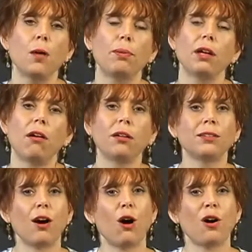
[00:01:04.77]
But
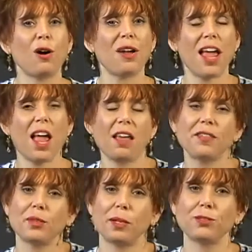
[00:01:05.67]
and
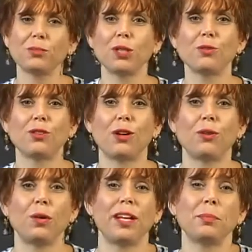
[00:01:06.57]
the spectrum goes all
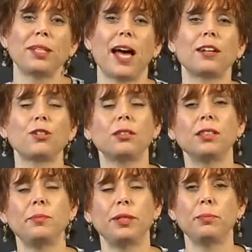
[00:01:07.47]
the way up to
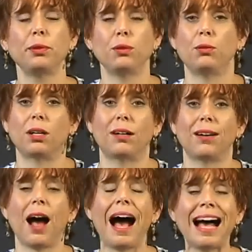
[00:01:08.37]
actually people who
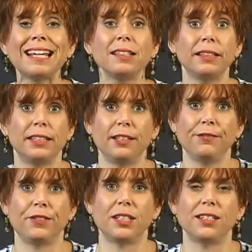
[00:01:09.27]
are highly
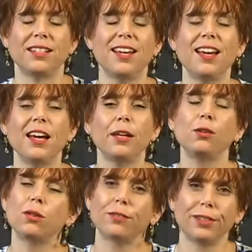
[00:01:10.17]
gifted and
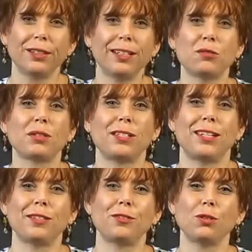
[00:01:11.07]
who are very
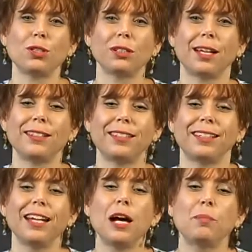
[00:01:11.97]
interested in
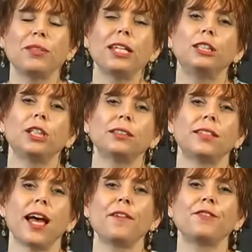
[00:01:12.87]
socializing, but they just
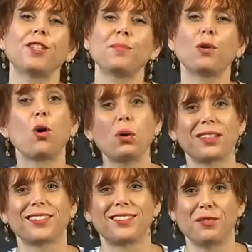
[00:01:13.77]
have some
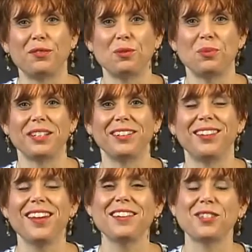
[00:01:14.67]
quirks, if you
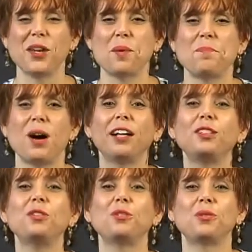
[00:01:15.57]
will, some
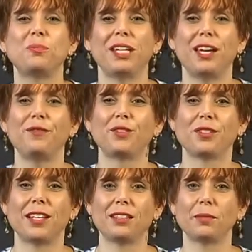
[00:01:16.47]
unusual
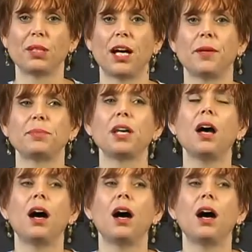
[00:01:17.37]
behaviors that sometimes